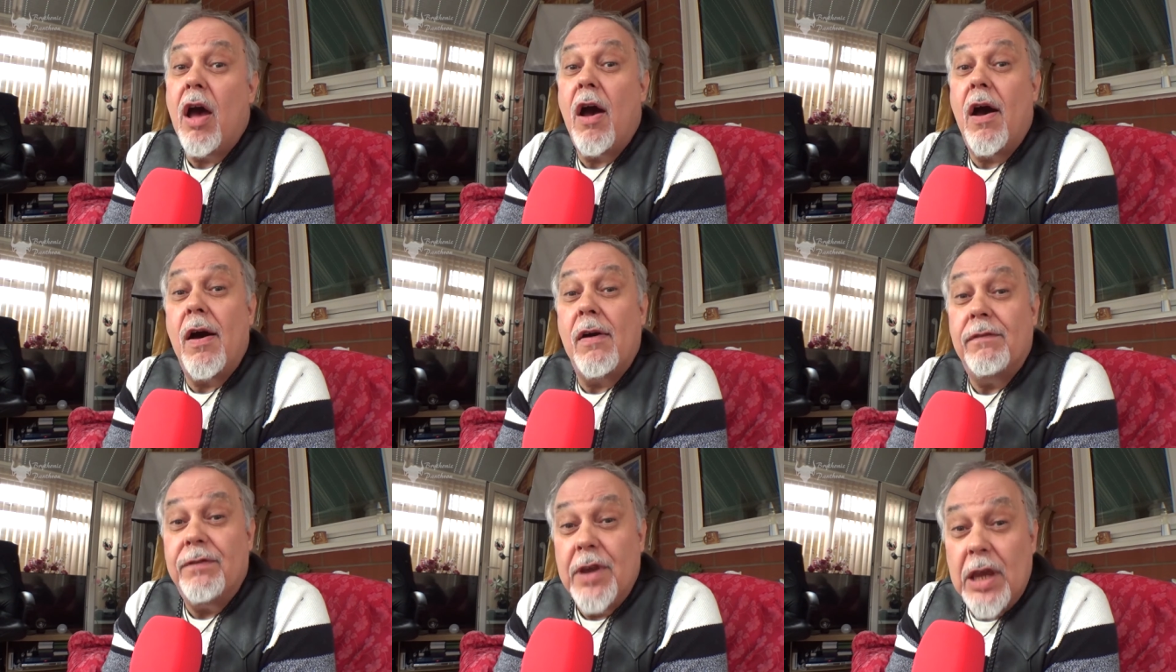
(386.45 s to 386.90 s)

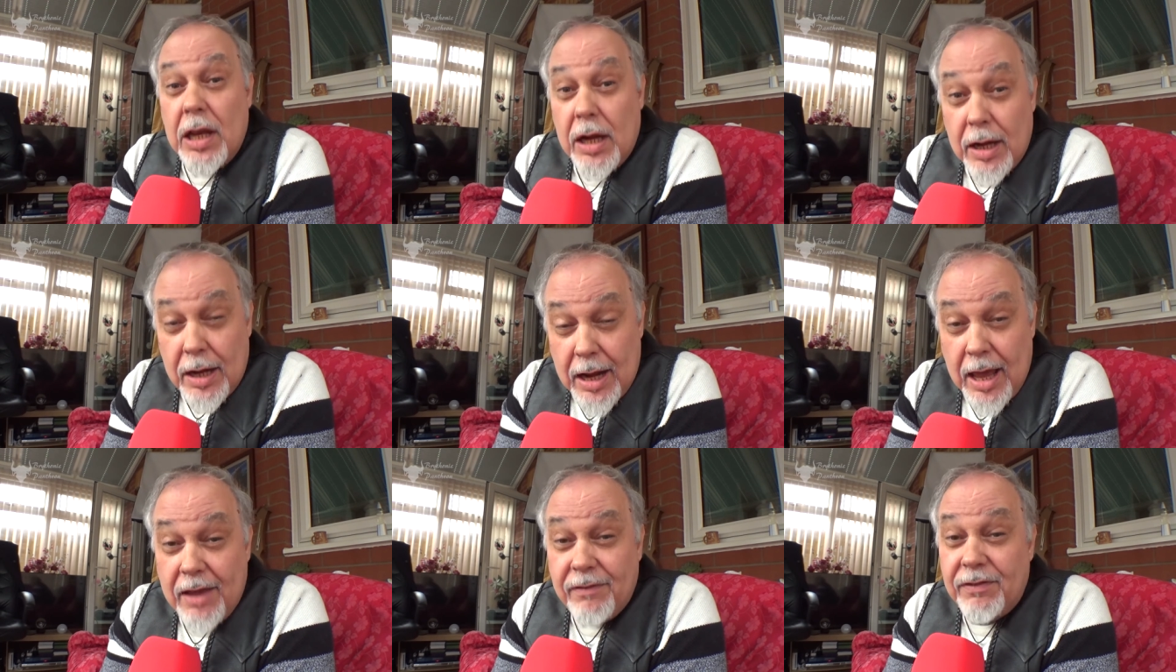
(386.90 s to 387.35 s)
of
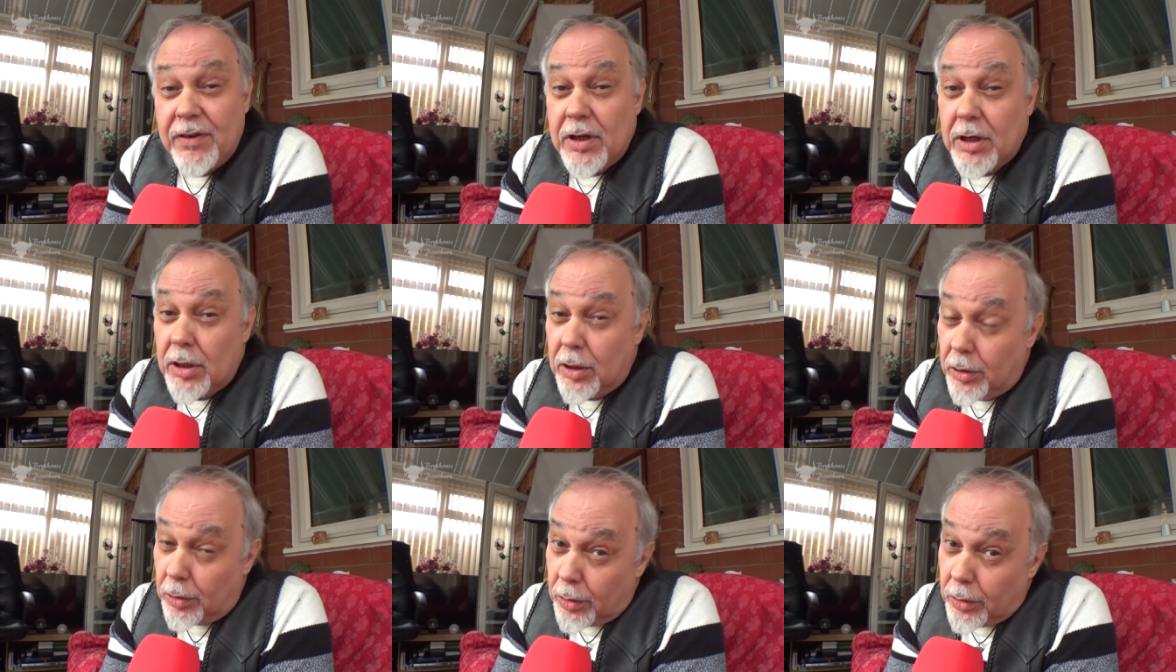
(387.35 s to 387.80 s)

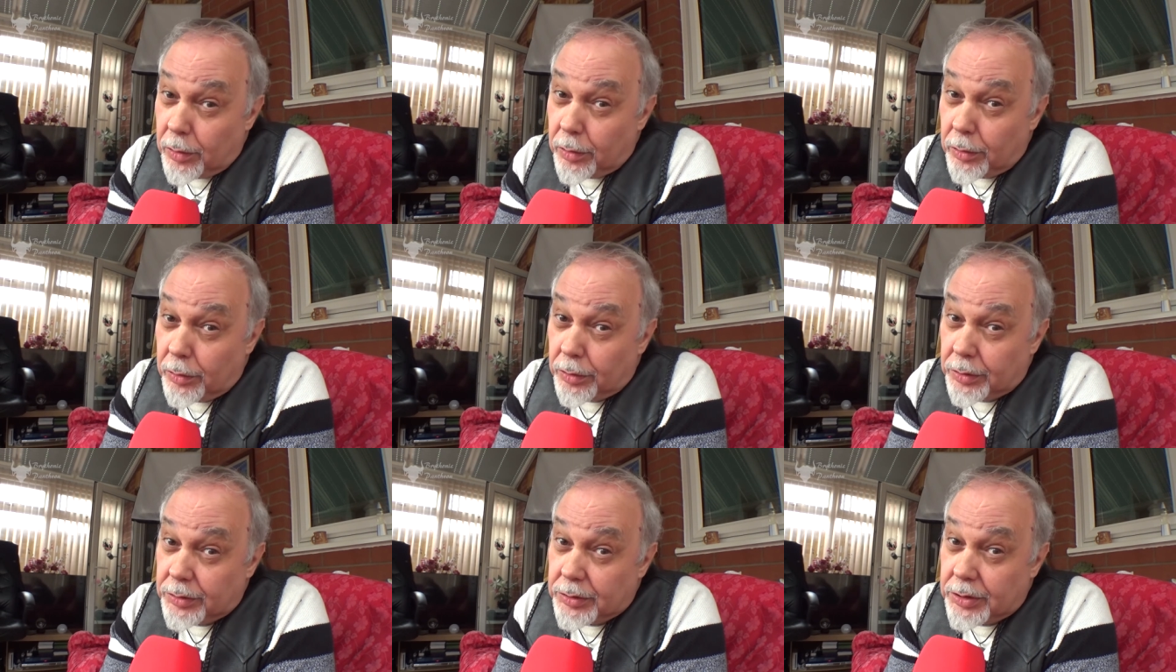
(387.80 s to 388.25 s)
11
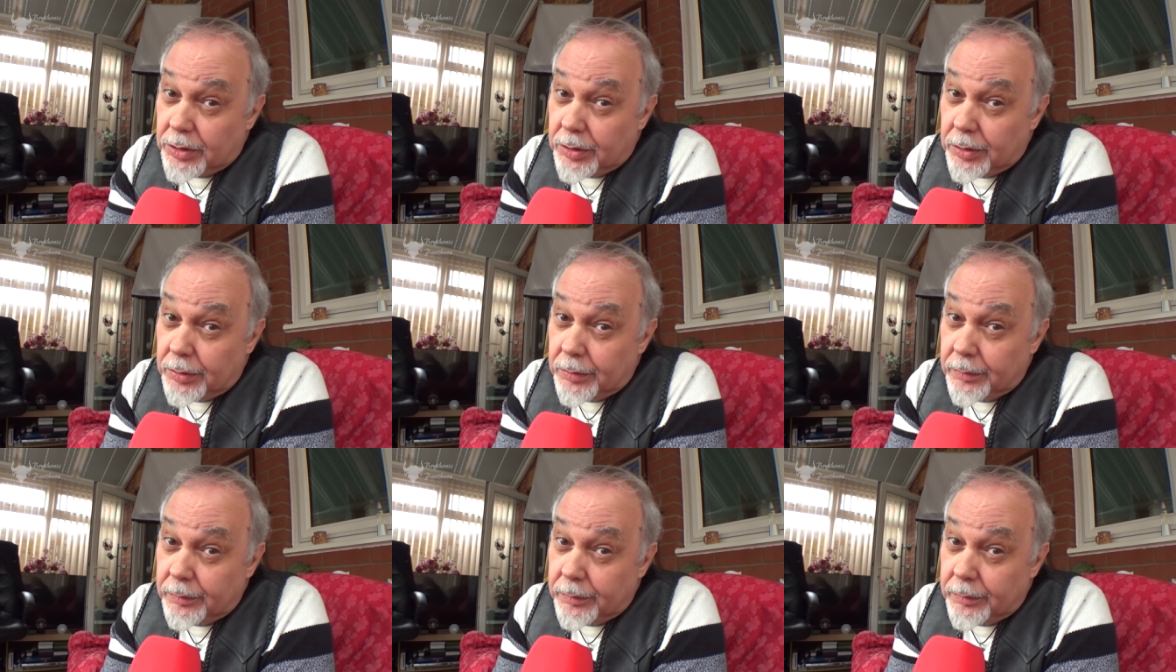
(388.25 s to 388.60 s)
years.